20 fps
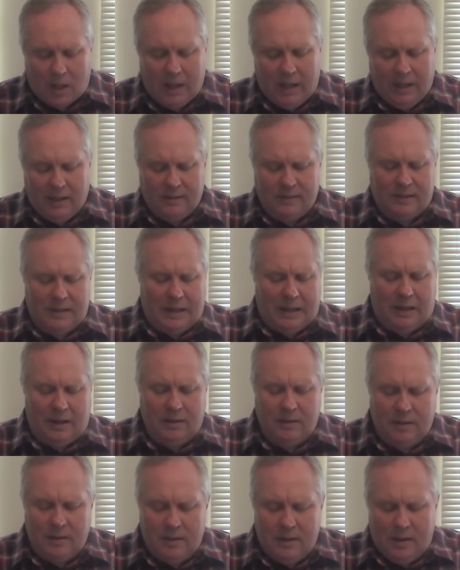And
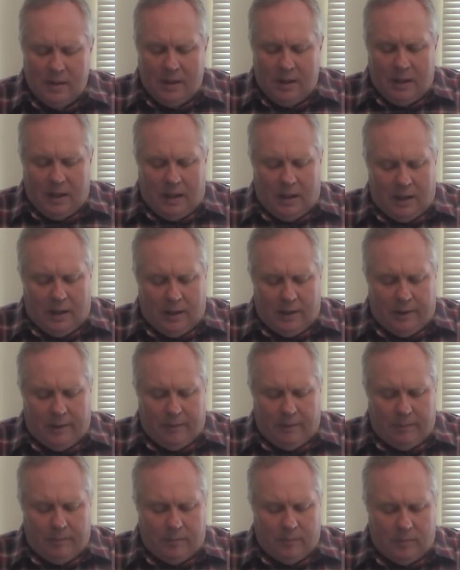uh,
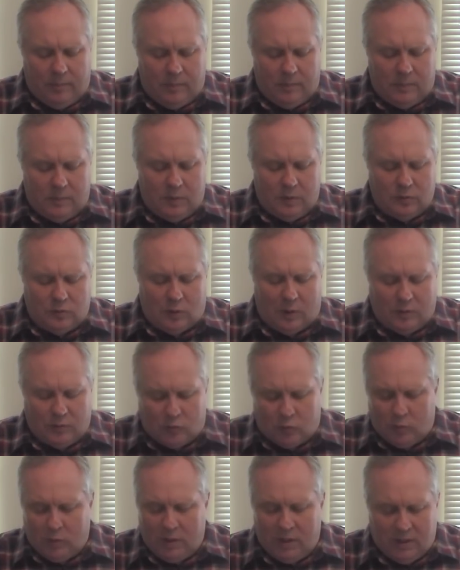um, so I
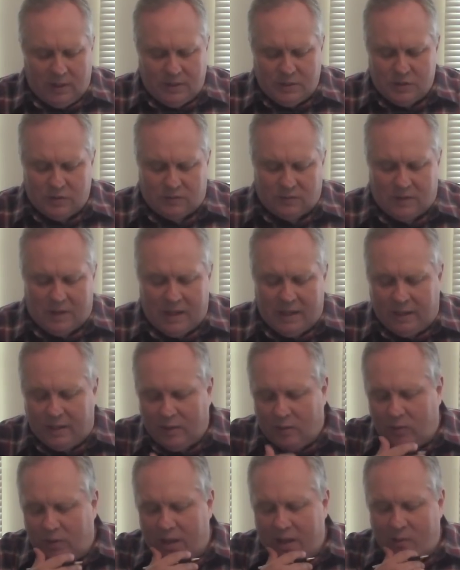was really just
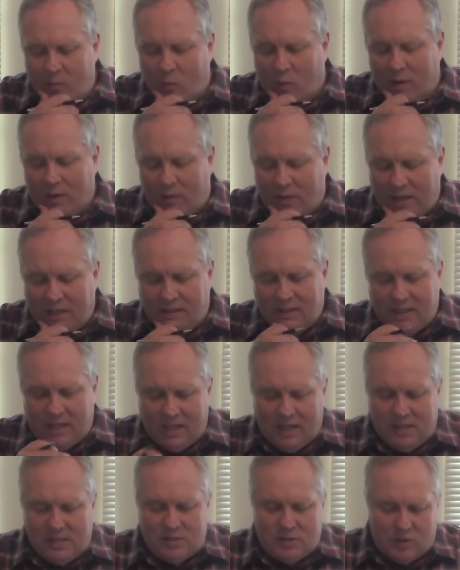like, okay, what do I
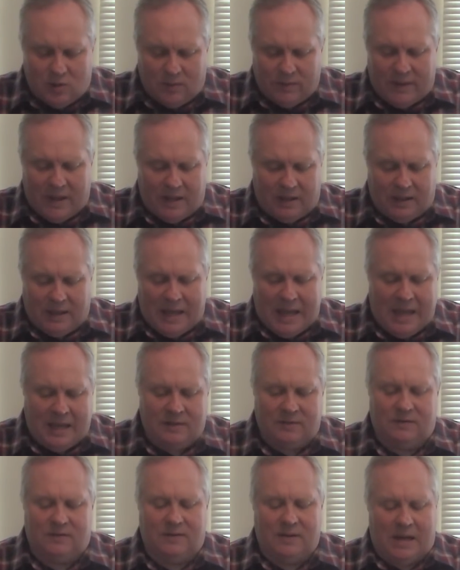teach on that
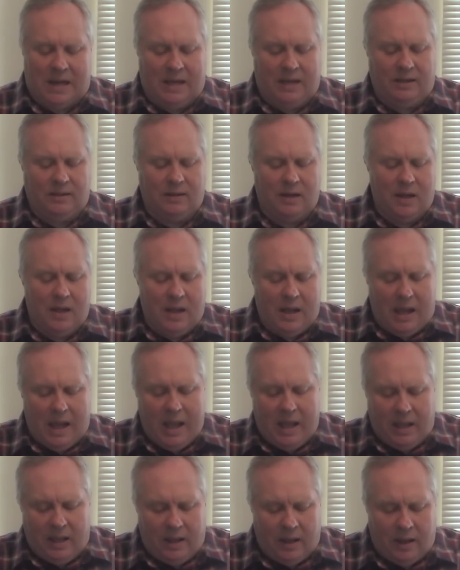last night?
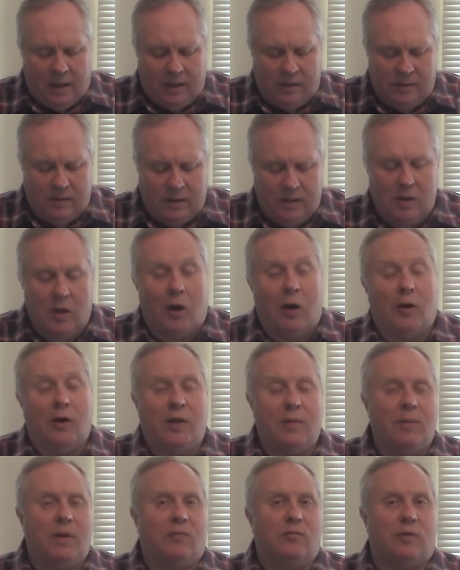And the
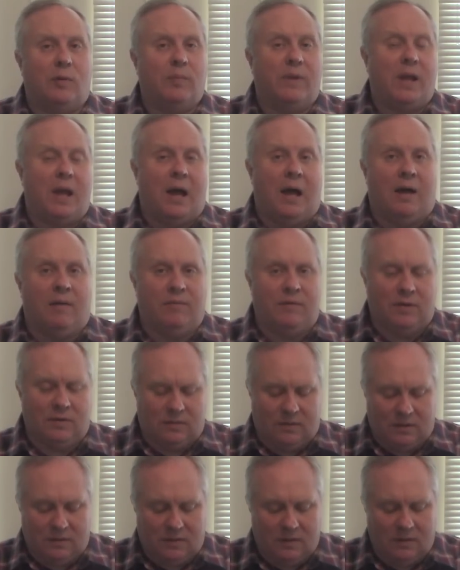argument from the
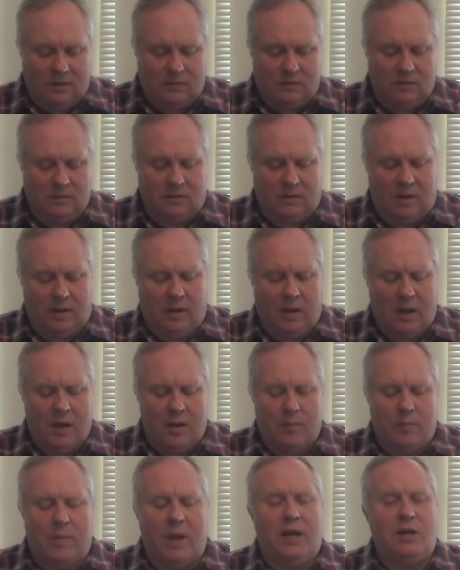obviousness, and this is a
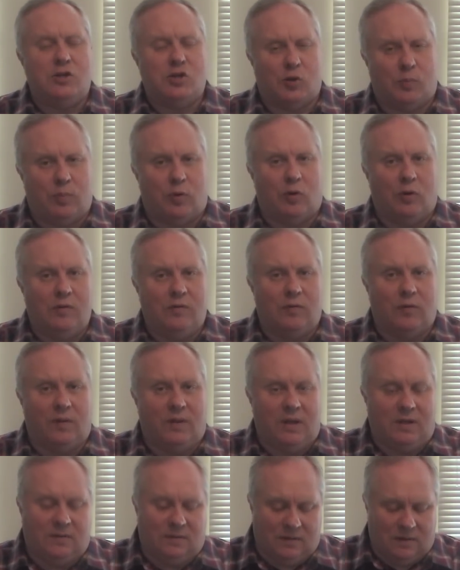major proof for
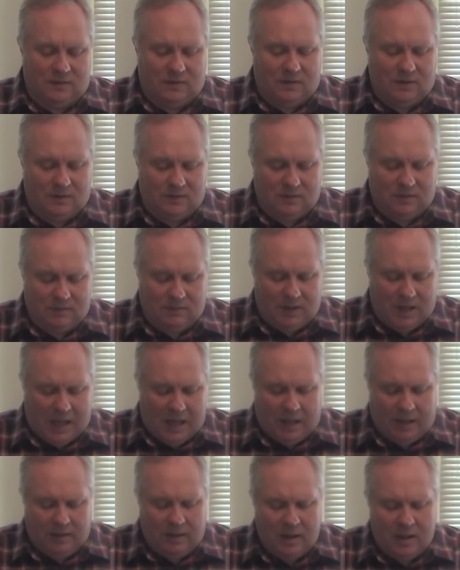the existence of
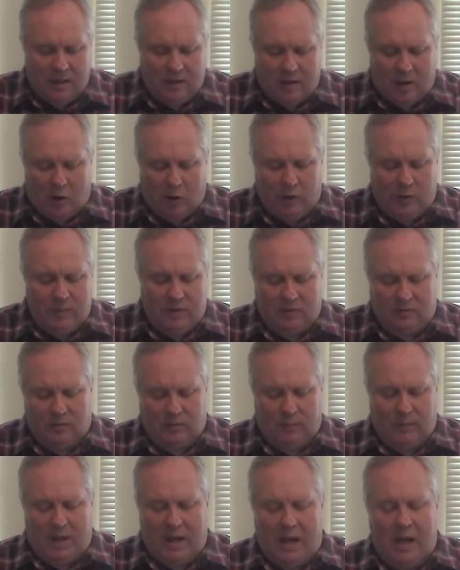God, the arguments
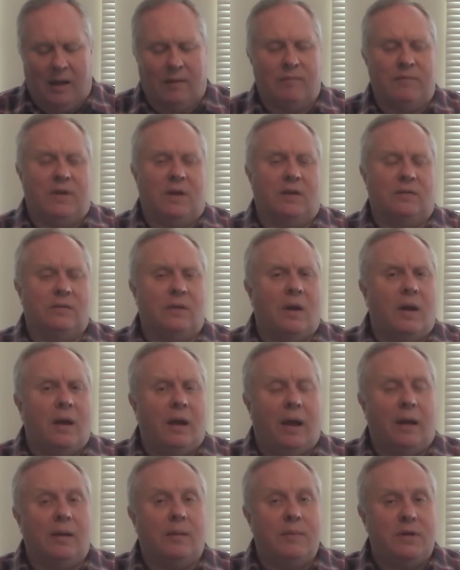from the obvious.
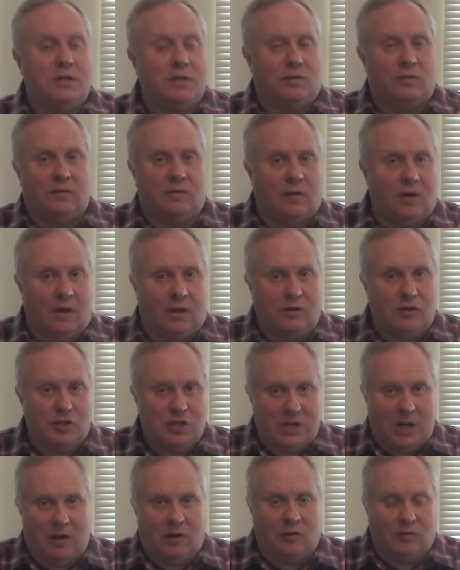And let me just uh,
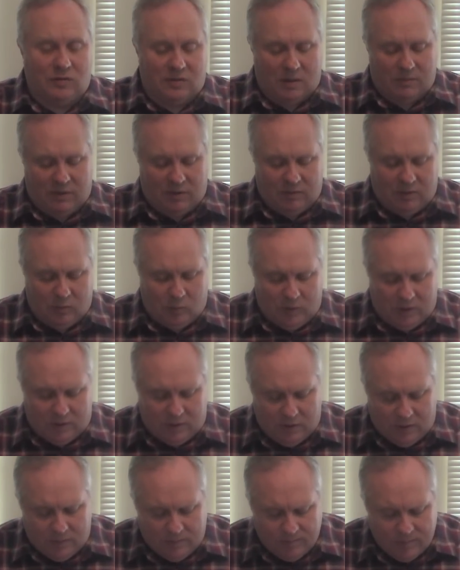share some of it
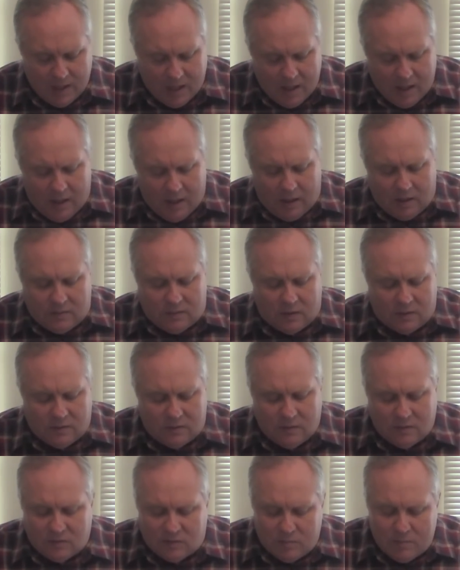with you. It says,
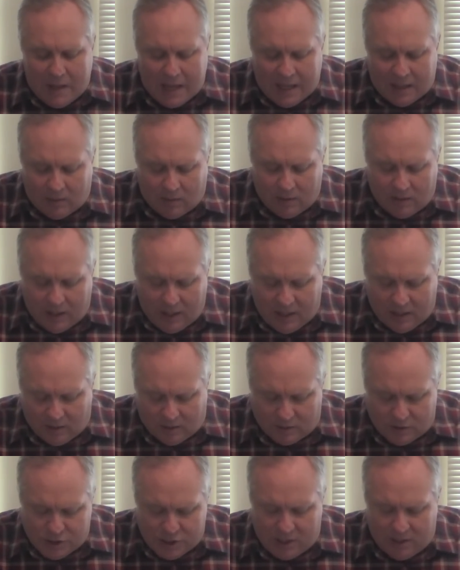Since matter and
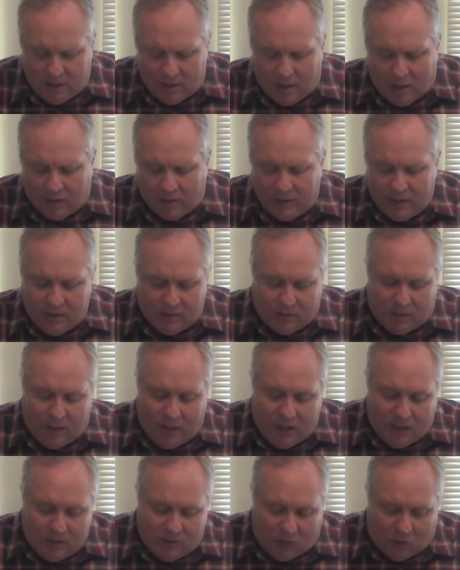energy are neither
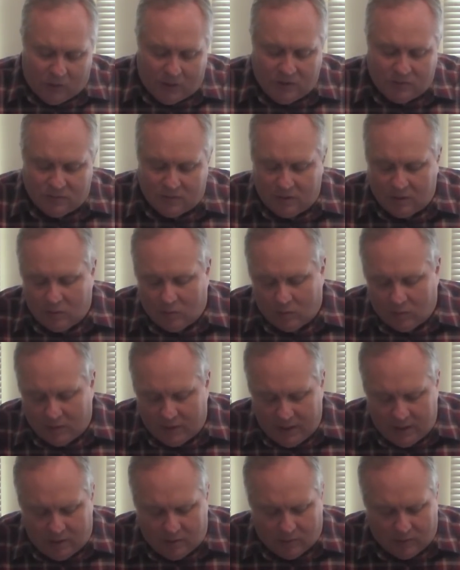increasing or
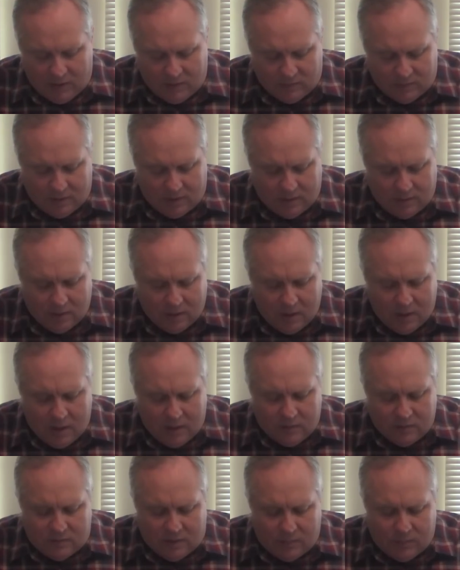decreasing,
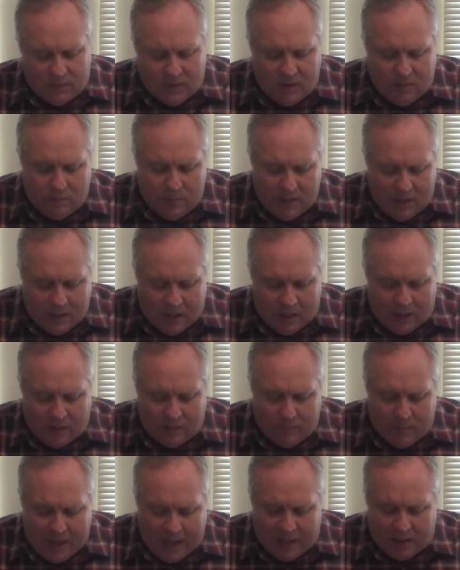something
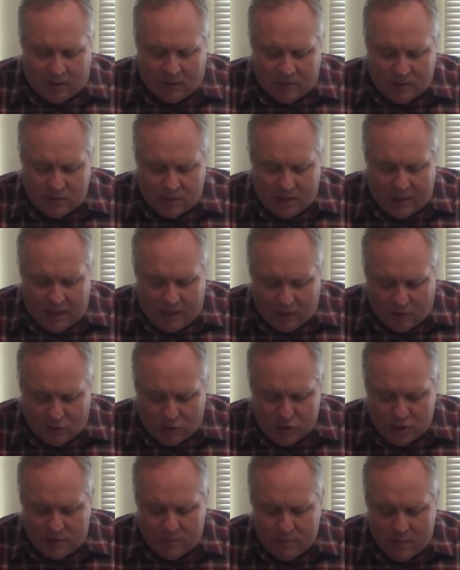beyond matter and
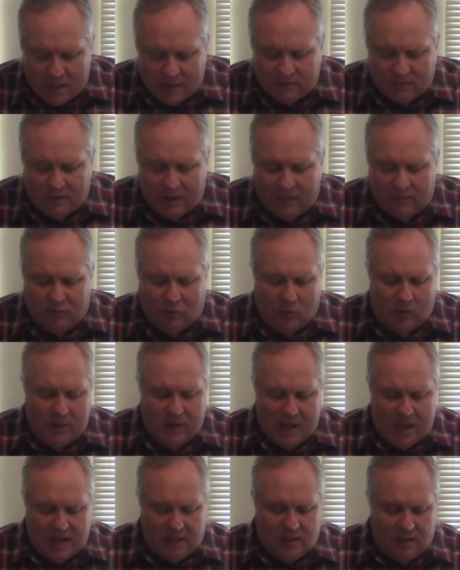energy must have
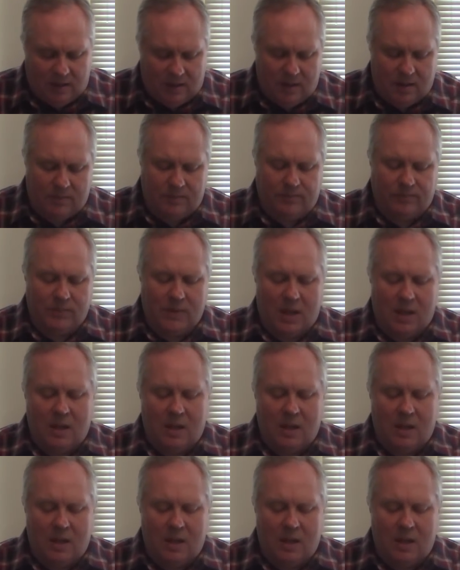created them.